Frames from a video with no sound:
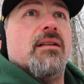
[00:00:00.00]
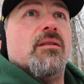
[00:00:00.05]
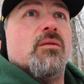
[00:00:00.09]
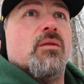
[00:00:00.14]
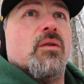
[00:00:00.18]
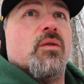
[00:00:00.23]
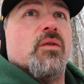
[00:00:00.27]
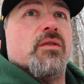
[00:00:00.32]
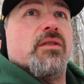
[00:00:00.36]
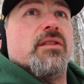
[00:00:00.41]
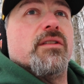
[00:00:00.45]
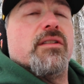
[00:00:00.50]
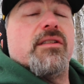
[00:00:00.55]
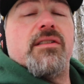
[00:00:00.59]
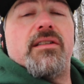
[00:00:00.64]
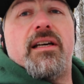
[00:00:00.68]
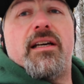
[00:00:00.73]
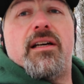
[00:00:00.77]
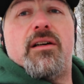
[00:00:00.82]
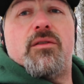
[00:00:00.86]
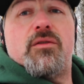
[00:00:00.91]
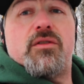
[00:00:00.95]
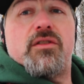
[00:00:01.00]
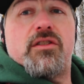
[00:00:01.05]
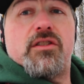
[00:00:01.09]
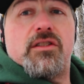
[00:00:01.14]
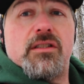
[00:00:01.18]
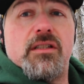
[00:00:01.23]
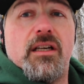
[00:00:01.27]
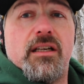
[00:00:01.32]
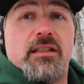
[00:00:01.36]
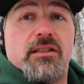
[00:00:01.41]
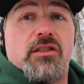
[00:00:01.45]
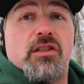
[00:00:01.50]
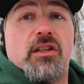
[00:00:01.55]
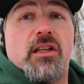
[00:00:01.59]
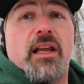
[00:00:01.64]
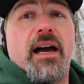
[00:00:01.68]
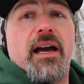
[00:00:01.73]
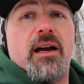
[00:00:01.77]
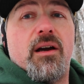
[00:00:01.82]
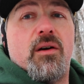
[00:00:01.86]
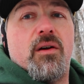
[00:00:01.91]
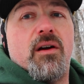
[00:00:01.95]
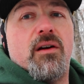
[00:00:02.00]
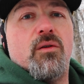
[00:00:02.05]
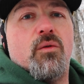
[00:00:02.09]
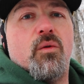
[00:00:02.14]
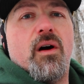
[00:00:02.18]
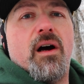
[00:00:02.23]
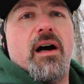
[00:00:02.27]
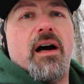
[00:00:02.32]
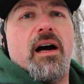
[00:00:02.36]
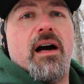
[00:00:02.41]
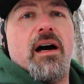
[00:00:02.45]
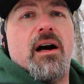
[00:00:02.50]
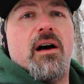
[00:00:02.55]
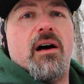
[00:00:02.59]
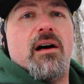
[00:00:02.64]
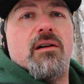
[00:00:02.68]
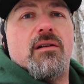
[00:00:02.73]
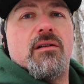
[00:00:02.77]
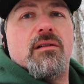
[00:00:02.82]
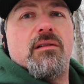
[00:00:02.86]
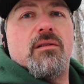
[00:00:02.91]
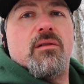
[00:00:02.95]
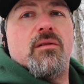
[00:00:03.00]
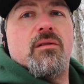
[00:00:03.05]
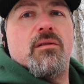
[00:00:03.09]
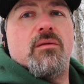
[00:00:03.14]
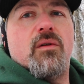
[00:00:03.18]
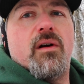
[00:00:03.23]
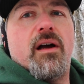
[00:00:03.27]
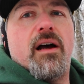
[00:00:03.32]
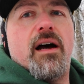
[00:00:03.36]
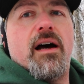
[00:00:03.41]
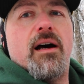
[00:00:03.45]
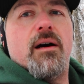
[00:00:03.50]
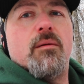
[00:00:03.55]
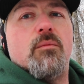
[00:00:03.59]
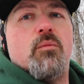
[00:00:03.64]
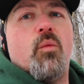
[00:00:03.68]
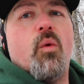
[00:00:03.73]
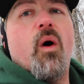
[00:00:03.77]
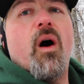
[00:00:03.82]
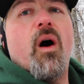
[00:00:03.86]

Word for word: what was it? Uh, it was a July uh, um,